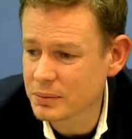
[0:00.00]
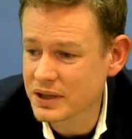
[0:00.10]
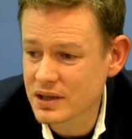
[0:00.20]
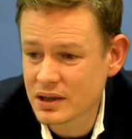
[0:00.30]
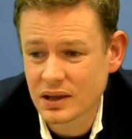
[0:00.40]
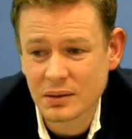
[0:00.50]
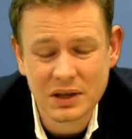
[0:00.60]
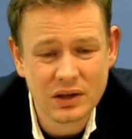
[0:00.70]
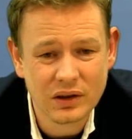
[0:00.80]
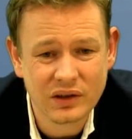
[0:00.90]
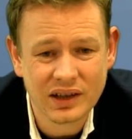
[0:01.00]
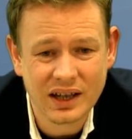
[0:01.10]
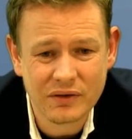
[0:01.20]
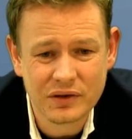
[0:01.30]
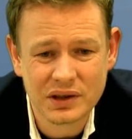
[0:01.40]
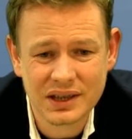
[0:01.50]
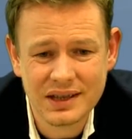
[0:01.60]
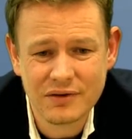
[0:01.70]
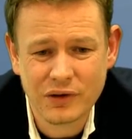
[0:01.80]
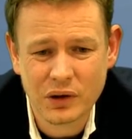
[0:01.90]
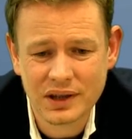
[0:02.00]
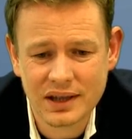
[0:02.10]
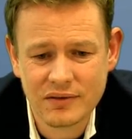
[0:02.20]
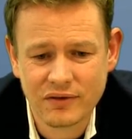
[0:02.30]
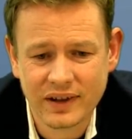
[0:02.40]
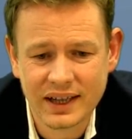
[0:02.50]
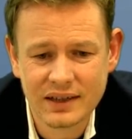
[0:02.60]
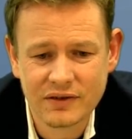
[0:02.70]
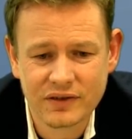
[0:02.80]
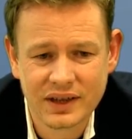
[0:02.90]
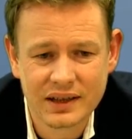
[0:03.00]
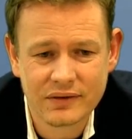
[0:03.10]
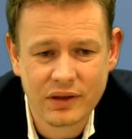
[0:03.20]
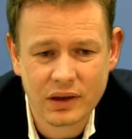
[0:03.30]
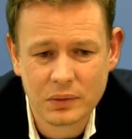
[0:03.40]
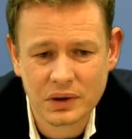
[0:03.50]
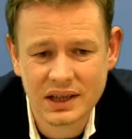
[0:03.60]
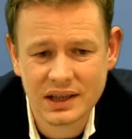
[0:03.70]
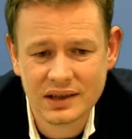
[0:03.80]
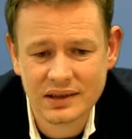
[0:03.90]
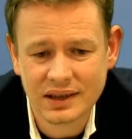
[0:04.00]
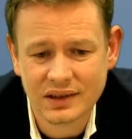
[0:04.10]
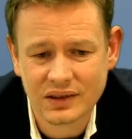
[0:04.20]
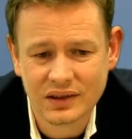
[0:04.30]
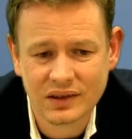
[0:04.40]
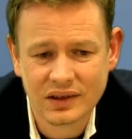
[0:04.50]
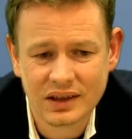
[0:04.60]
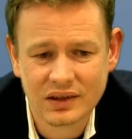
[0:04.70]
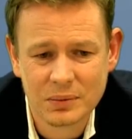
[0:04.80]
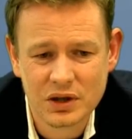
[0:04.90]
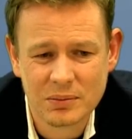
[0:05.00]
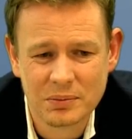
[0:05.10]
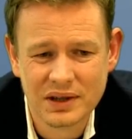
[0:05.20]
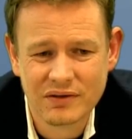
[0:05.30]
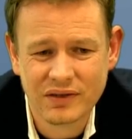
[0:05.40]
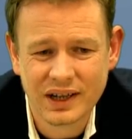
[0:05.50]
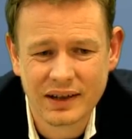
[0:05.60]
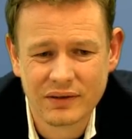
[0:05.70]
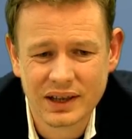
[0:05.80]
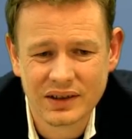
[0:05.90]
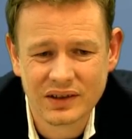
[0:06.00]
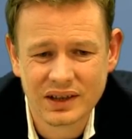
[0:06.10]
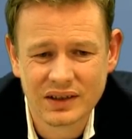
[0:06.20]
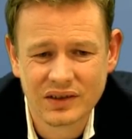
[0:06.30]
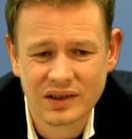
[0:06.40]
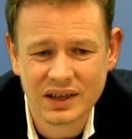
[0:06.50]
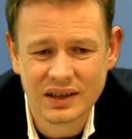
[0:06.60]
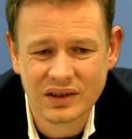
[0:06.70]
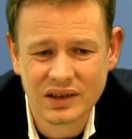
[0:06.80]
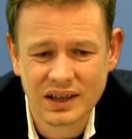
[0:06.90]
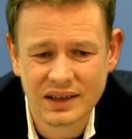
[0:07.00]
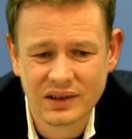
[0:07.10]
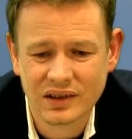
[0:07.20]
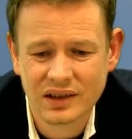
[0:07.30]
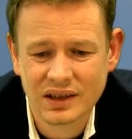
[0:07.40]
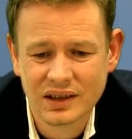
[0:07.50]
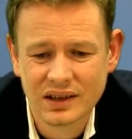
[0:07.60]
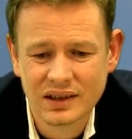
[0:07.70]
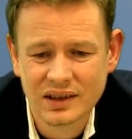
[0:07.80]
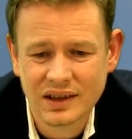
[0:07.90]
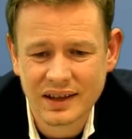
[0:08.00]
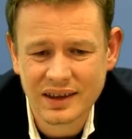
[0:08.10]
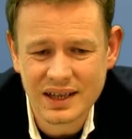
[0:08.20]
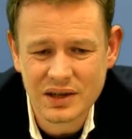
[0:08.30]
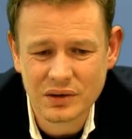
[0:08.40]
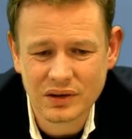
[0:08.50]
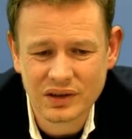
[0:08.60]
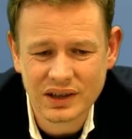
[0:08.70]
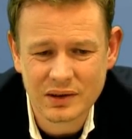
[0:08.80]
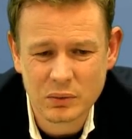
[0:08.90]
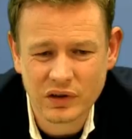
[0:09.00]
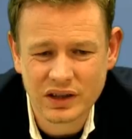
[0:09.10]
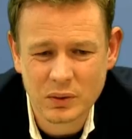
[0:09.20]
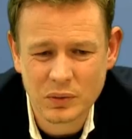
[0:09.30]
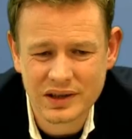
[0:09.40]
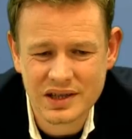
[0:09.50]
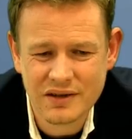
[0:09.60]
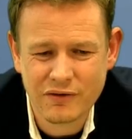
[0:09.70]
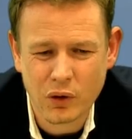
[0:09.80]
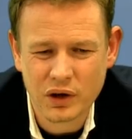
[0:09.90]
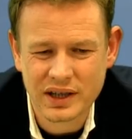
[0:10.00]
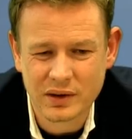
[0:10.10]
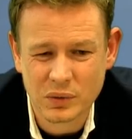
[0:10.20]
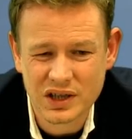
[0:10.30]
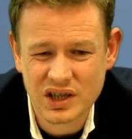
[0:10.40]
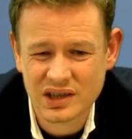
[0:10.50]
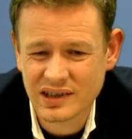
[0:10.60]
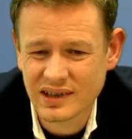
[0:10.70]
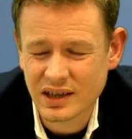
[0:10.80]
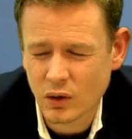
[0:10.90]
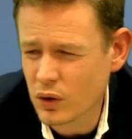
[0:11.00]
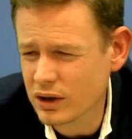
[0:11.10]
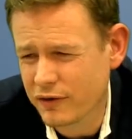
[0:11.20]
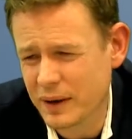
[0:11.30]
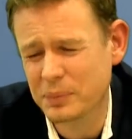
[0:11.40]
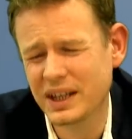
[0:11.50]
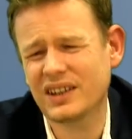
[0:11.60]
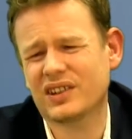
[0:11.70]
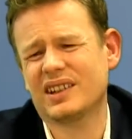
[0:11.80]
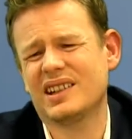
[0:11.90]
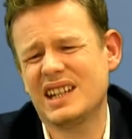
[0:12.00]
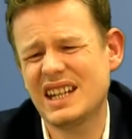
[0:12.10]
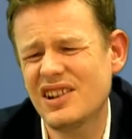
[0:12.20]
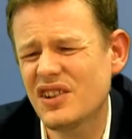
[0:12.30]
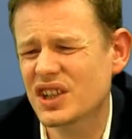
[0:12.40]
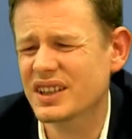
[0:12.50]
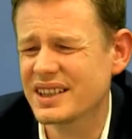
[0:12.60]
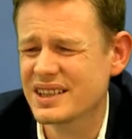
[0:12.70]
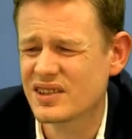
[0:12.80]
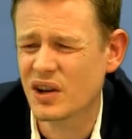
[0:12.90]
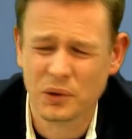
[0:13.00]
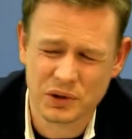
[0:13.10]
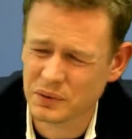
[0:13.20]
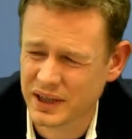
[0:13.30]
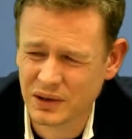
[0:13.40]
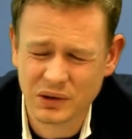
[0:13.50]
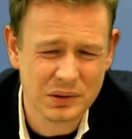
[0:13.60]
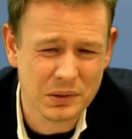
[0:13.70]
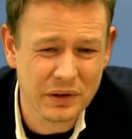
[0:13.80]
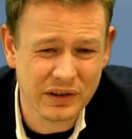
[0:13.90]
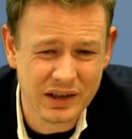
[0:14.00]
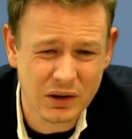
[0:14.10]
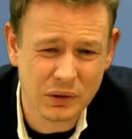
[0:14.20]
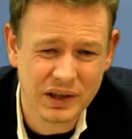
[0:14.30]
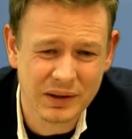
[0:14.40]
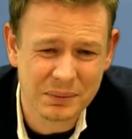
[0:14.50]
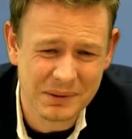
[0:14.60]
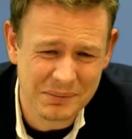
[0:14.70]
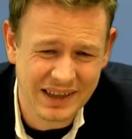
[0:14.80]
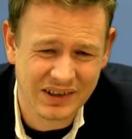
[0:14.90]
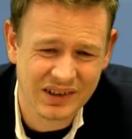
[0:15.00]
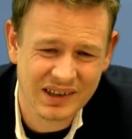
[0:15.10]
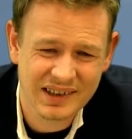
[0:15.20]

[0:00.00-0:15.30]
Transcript: bit, because after e4, e5, knight f3, knight c6, bishop b5, a6, takes. I think we're starting with d4 here, which qualified players usually don't do. They used to do this in the old days, but it makes